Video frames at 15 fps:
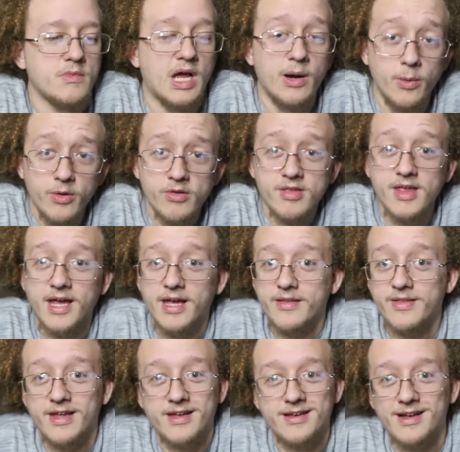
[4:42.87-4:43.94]
I will say
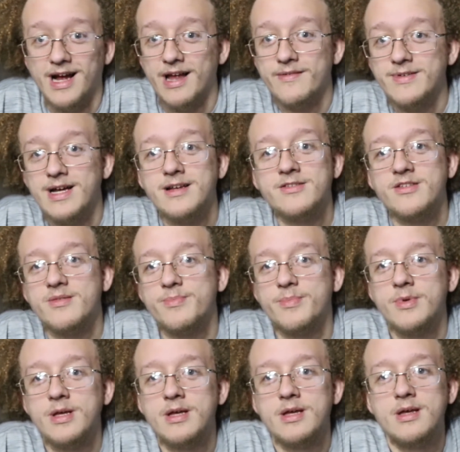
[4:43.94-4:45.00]
that I have not just
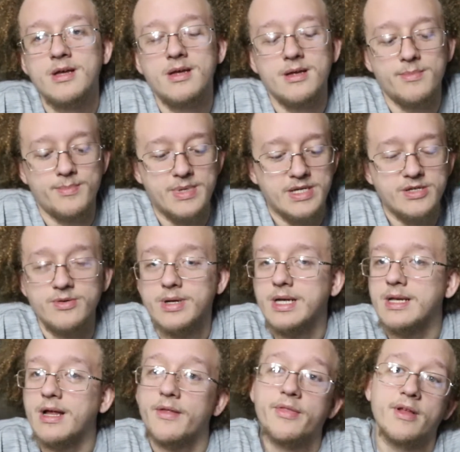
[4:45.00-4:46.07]
been
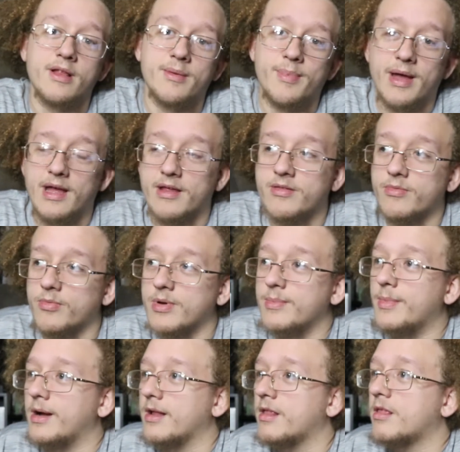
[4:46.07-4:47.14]
doing nothing the past 3
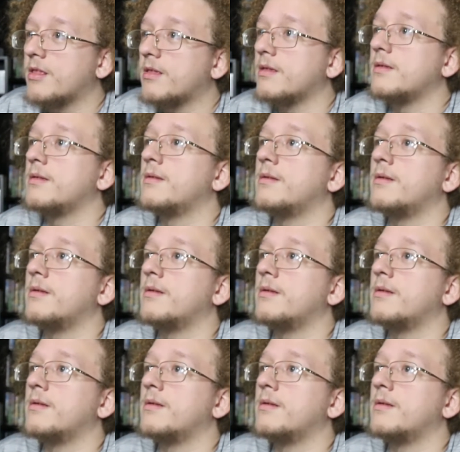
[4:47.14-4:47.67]
months.